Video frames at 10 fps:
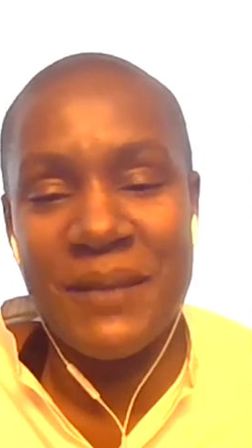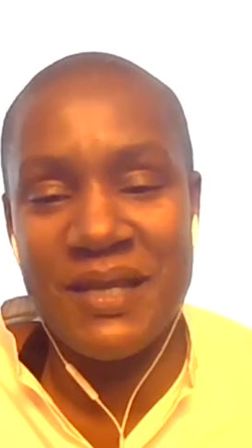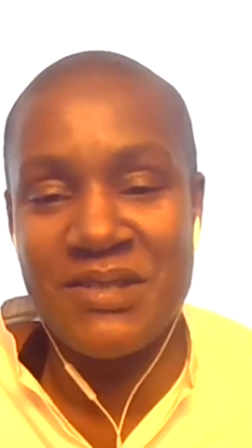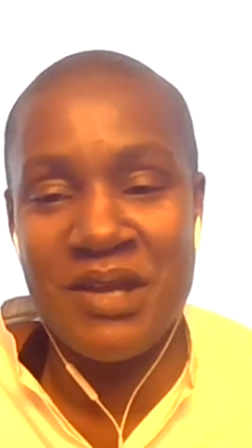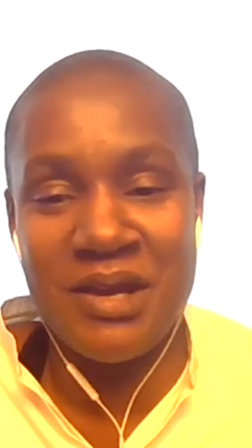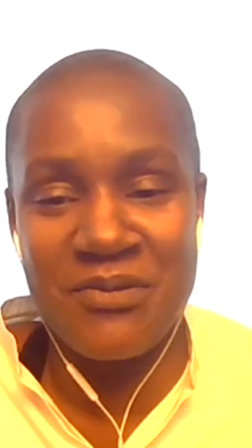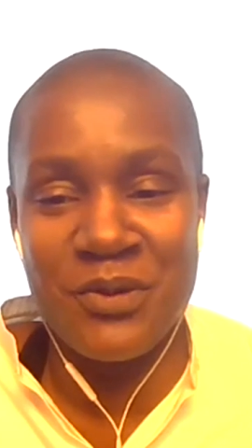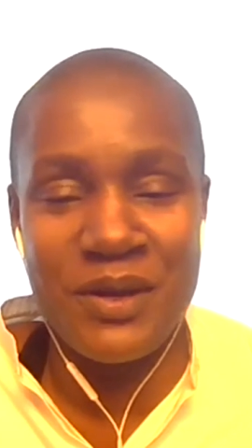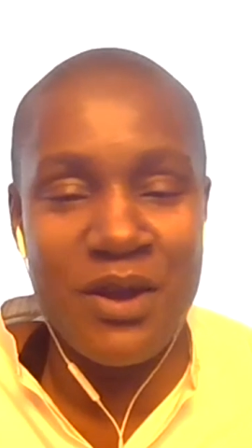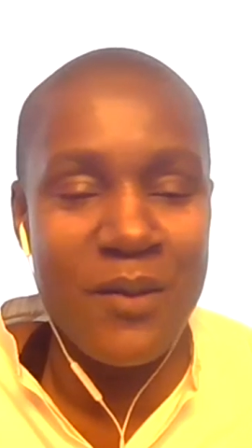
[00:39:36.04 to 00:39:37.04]
It's not
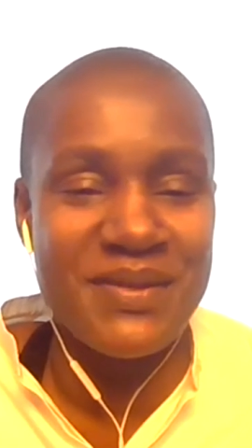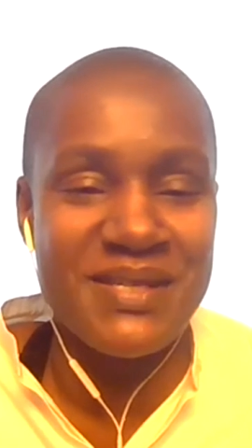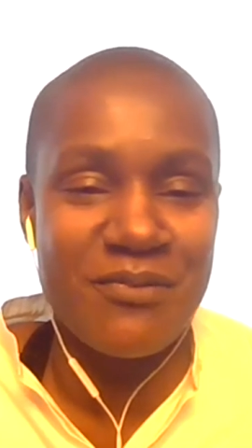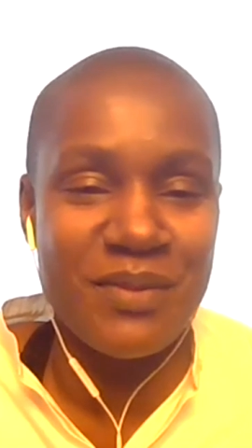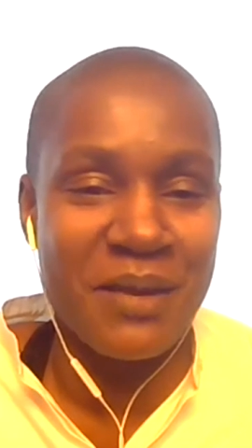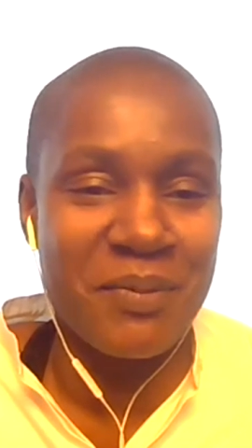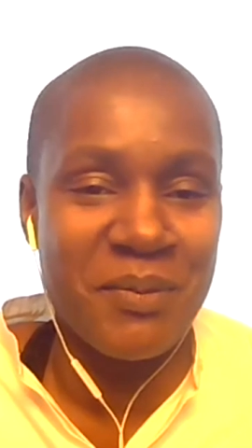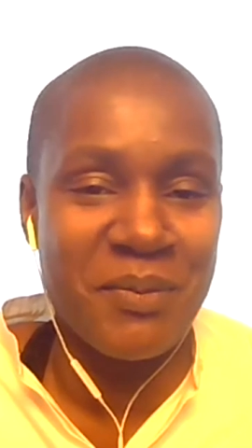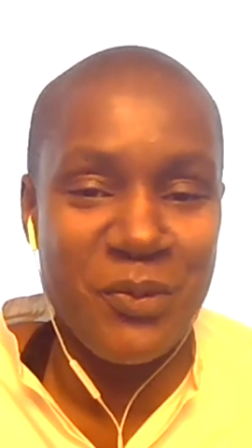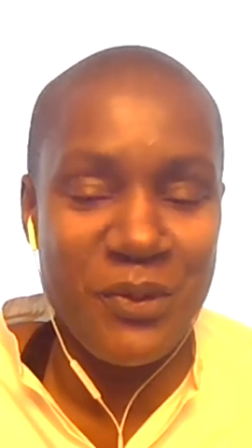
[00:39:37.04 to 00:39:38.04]
very common to have Black
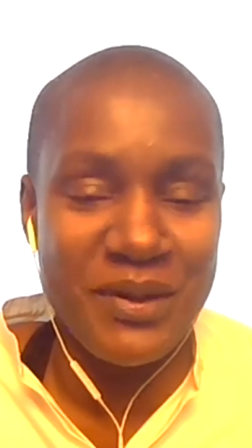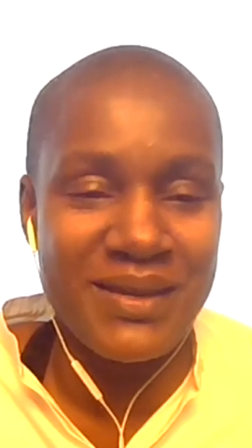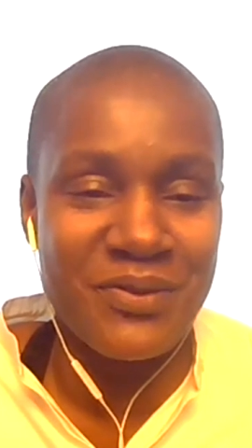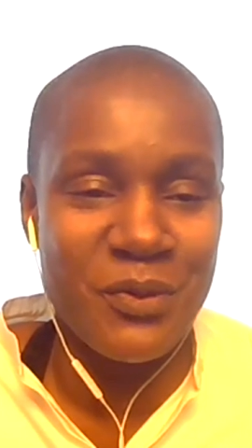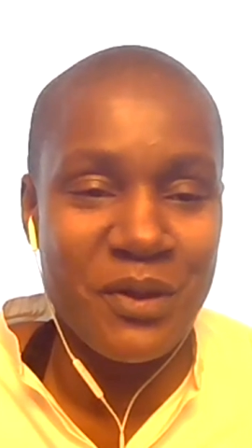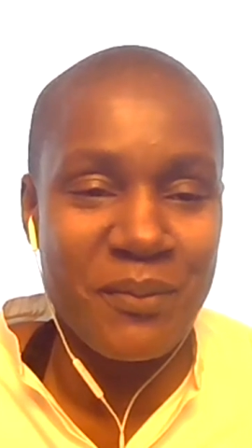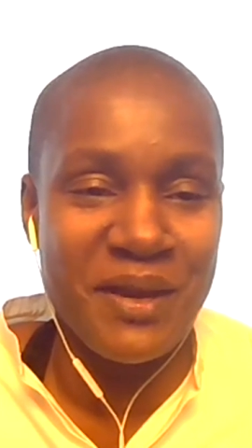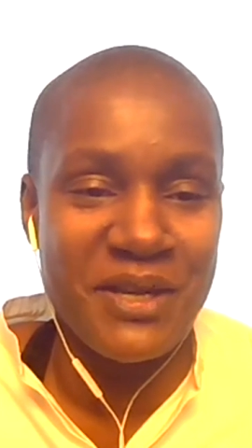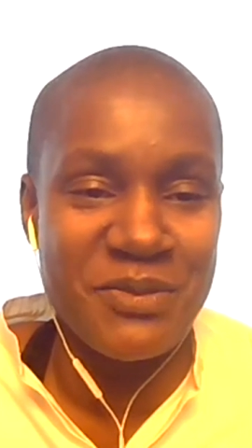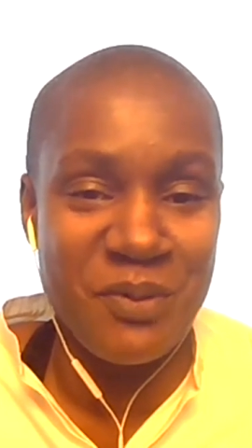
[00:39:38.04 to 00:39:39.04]
people working in the oil
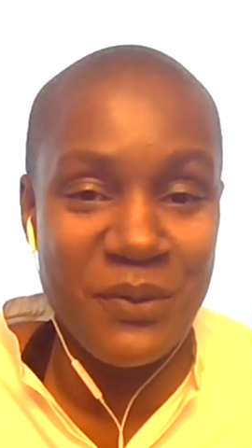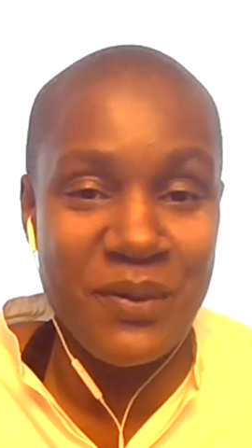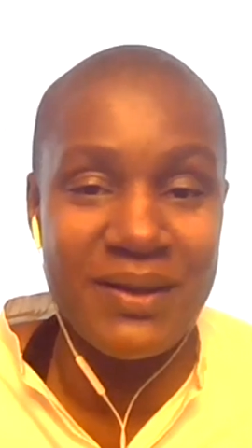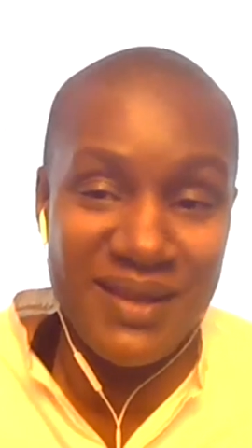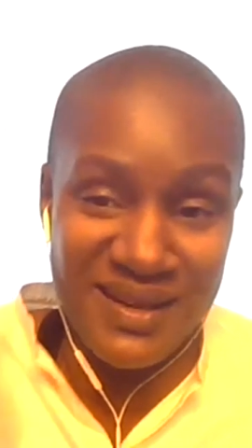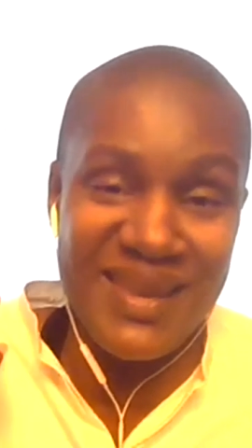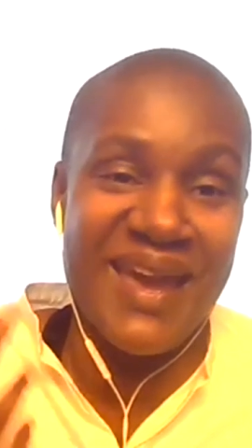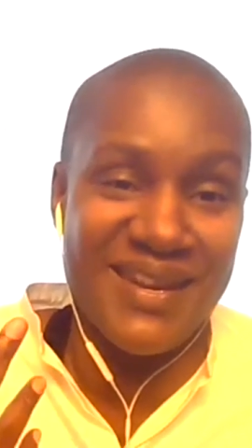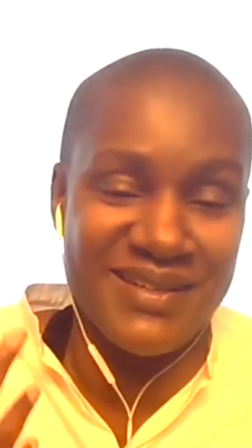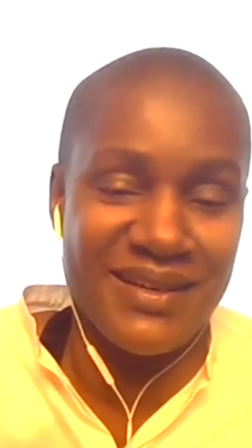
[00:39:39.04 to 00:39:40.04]
patch, period, in
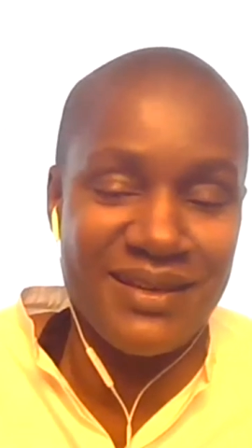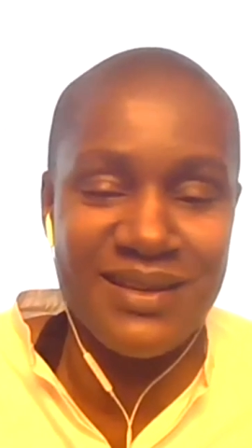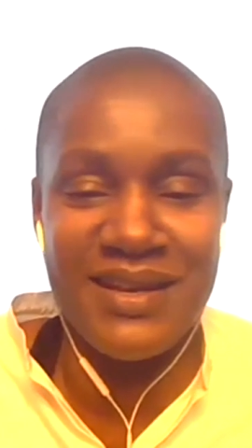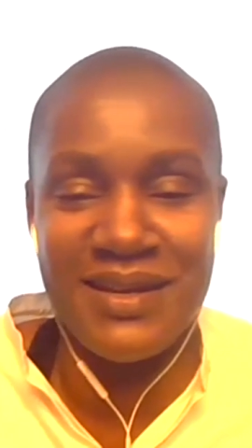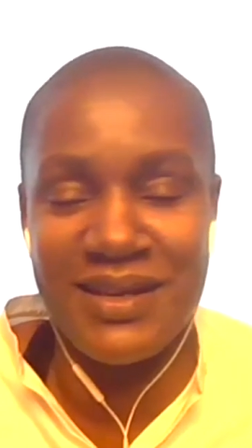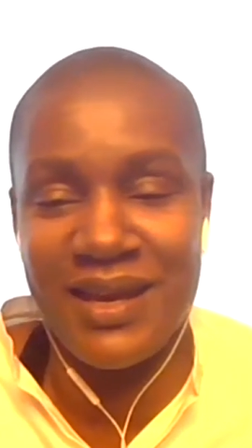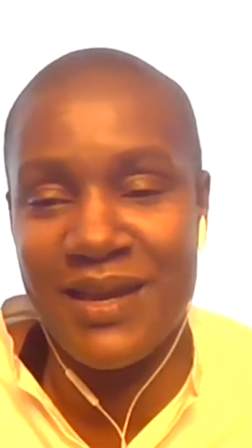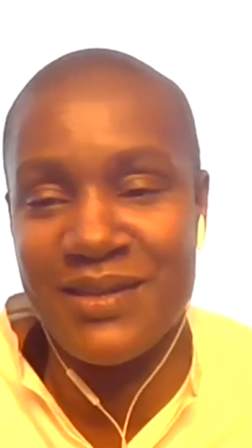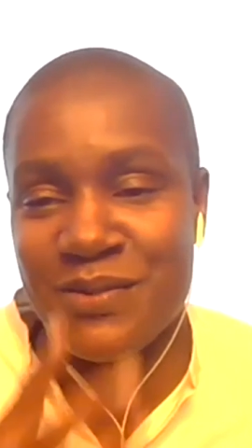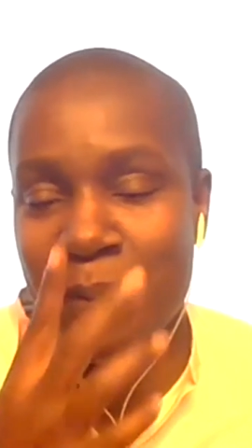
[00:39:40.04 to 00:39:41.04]
Canada, in any
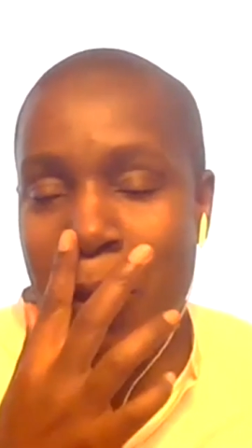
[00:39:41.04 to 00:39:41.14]
case,